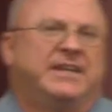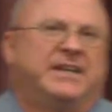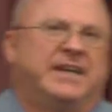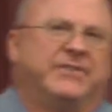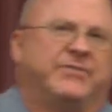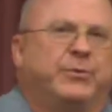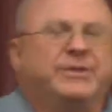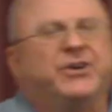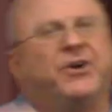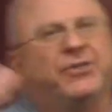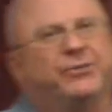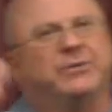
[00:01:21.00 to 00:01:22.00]
And so we
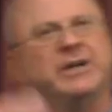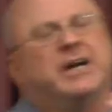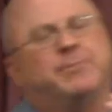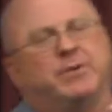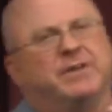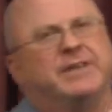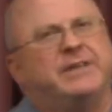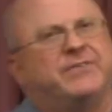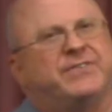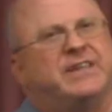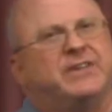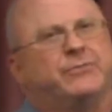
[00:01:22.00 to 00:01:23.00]
talked through a couple of these
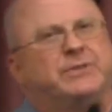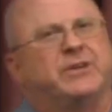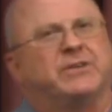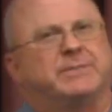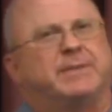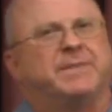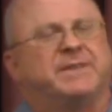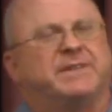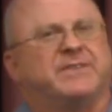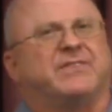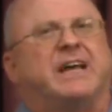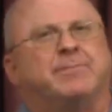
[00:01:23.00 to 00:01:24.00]
things. We talked about the
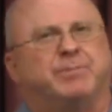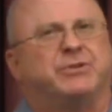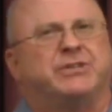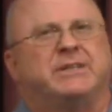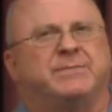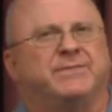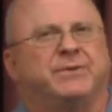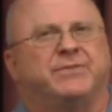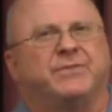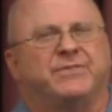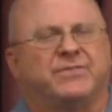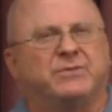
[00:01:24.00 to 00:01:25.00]
discipleship
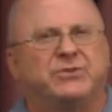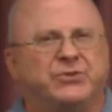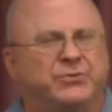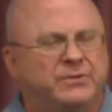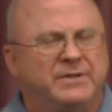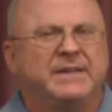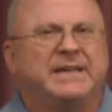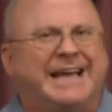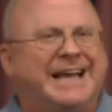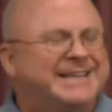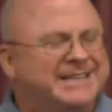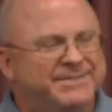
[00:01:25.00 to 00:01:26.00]
versus social
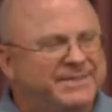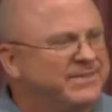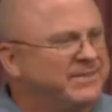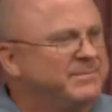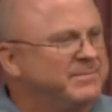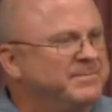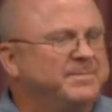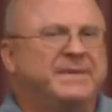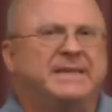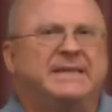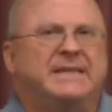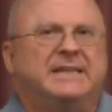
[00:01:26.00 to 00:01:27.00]
activism.
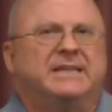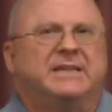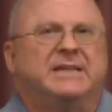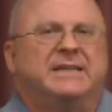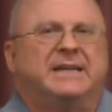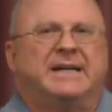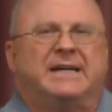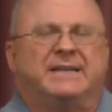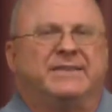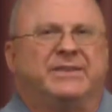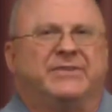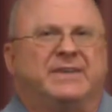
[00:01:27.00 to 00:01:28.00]

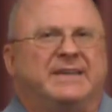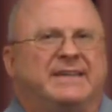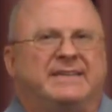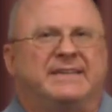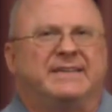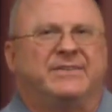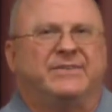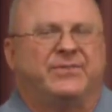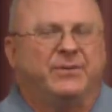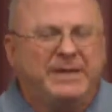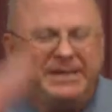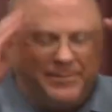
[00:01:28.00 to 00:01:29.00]
So
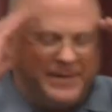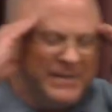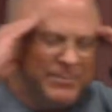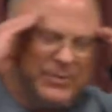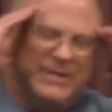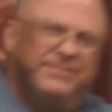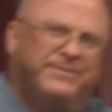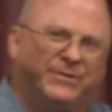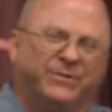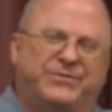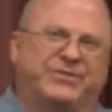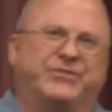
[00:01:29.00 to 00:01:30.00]
many people
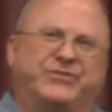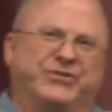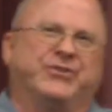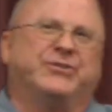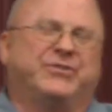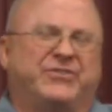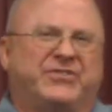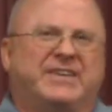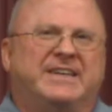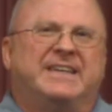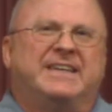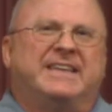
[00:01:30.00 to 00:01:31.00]
confuse the church
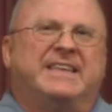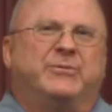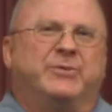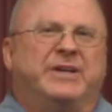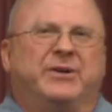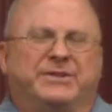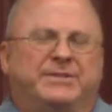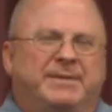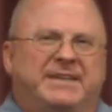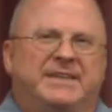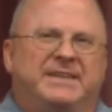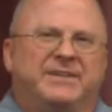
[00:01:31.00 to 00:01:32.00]
that we are to
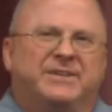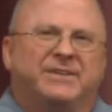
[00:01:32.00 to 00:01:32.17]
be